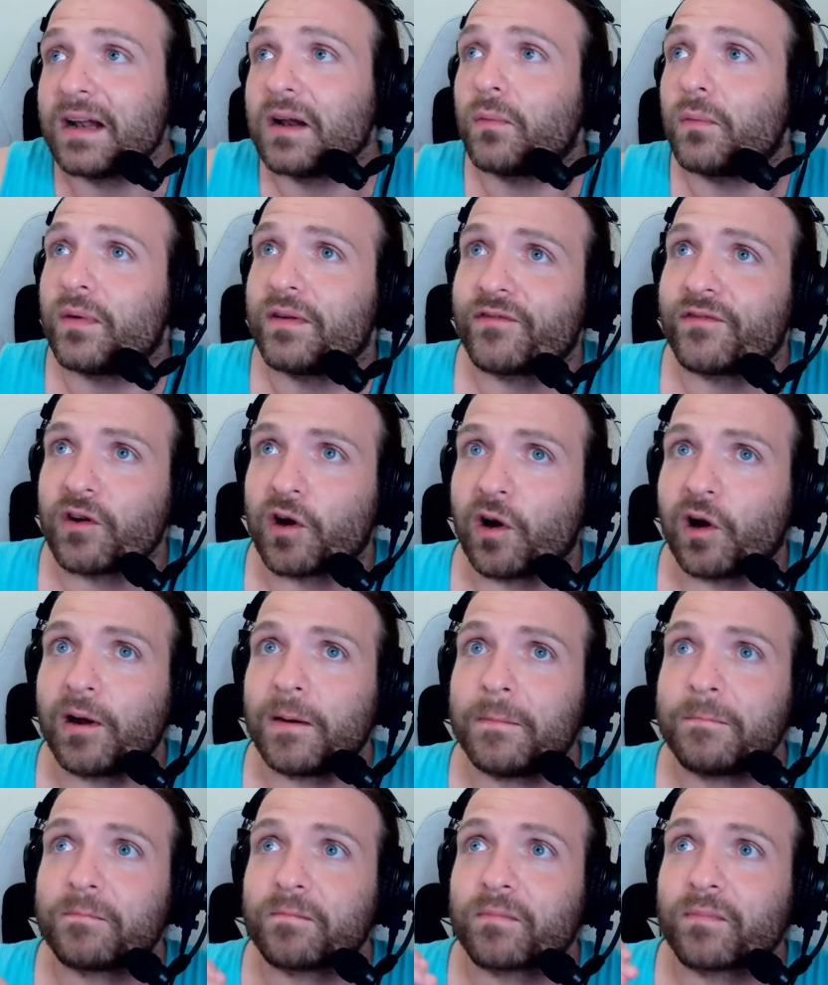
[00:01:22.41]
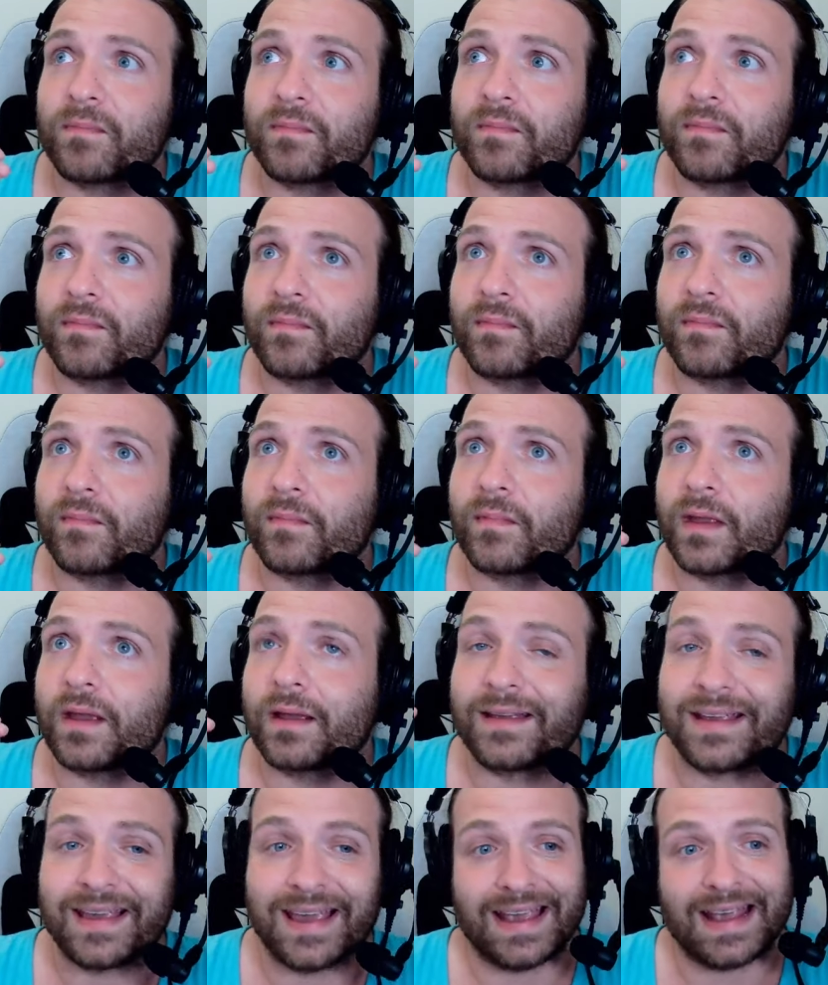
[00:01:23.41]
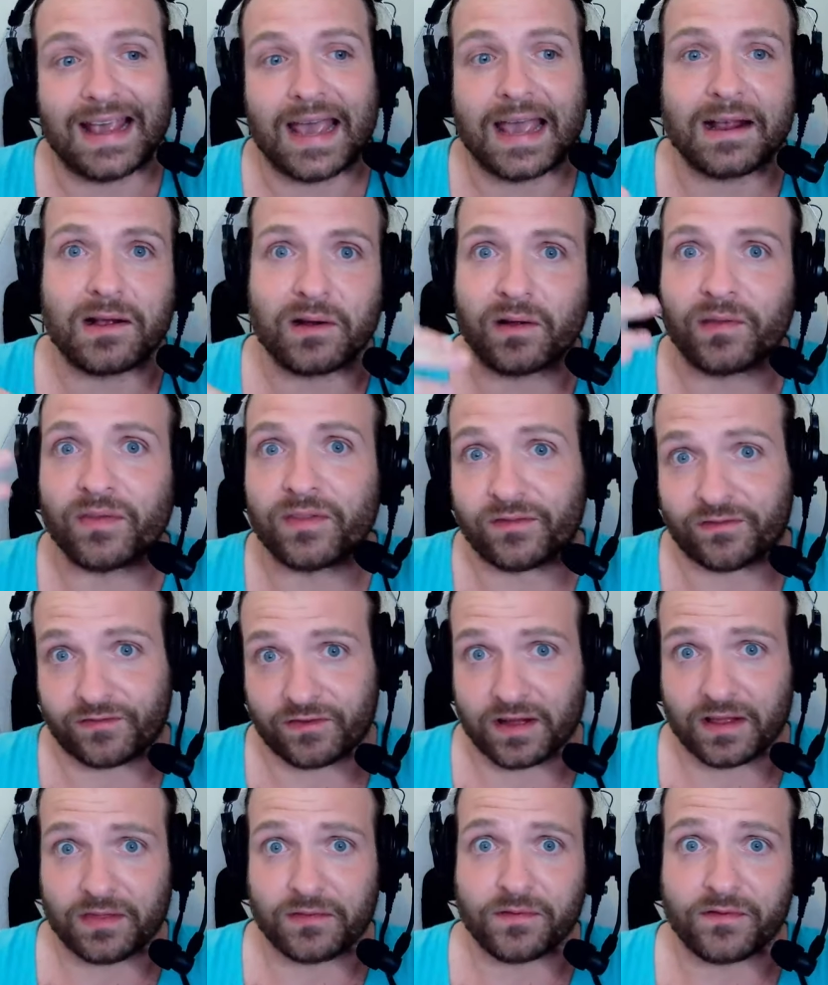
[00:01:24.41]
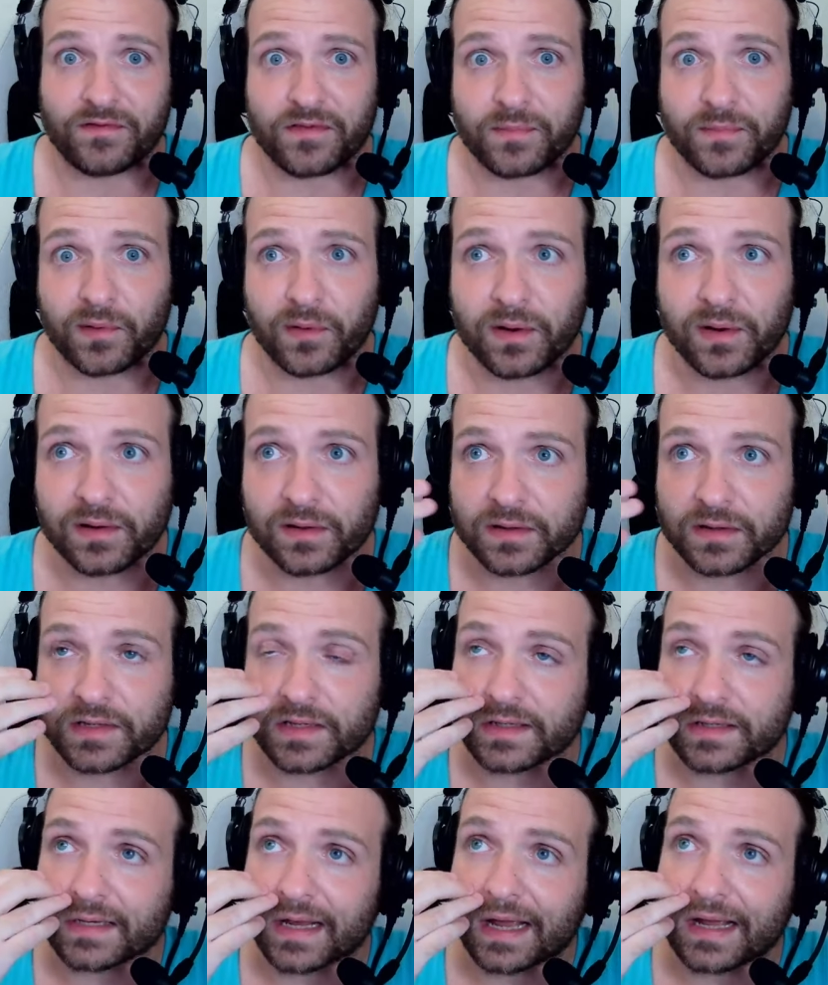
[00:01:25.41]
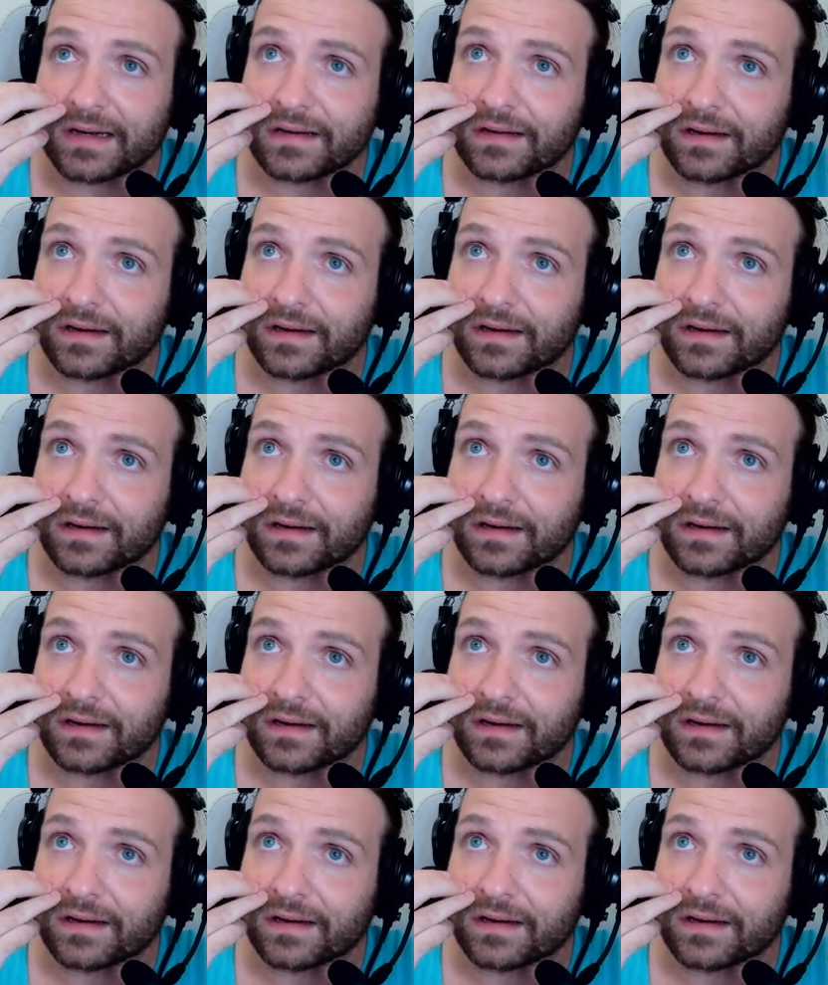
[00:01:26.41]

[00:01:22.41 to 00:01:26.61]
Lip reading: We've got King Aegon, the father of the boy who lost his head,